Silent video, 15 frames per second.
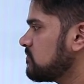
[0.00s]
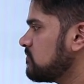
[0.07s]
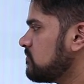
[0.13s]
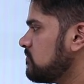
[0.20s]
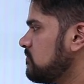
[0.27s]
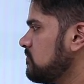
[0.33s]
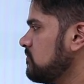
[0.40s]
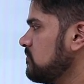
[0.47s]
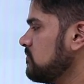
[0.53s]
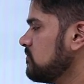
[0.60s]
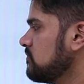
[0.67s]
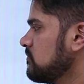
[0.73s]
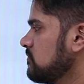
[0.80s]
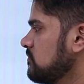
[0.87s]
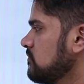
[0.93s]

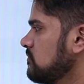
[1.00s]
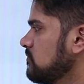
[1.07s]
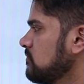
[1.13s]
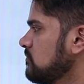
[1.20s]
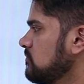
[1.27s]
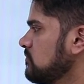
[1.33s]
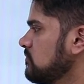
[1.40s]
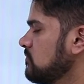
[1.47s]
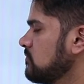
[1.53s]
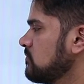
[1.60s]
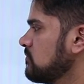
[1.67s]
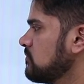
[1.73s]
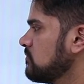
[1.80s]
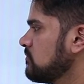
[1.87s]
[no speech]